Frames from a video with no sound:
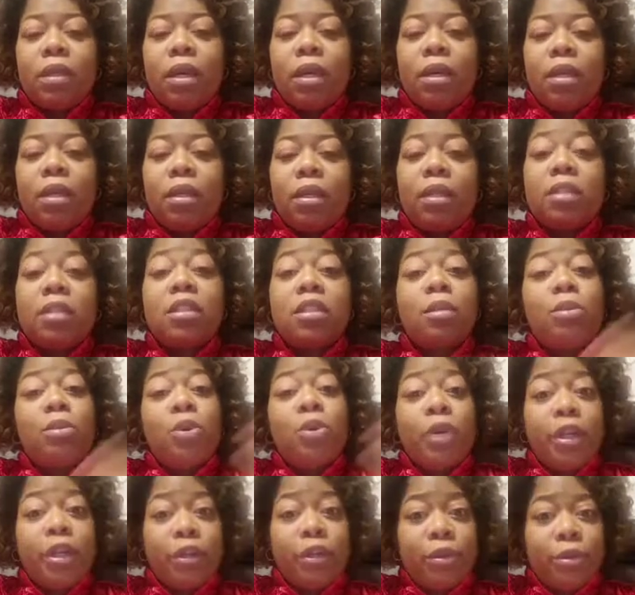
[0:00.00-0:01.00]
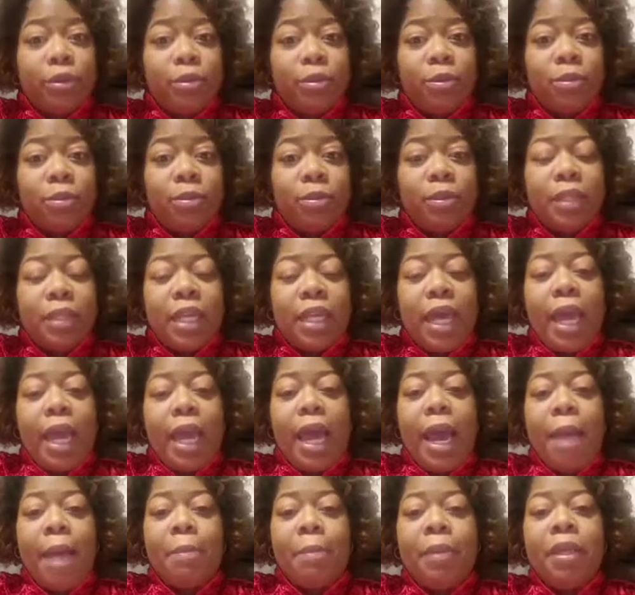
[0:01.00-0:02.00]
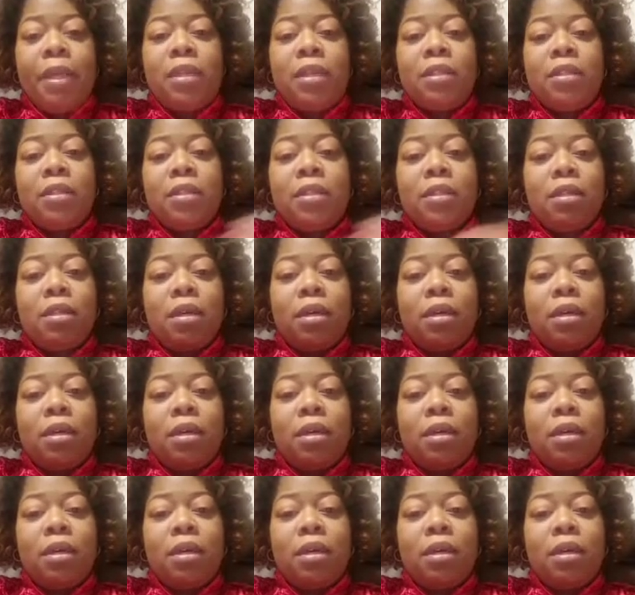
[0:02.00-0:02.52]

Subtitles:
the support group that happens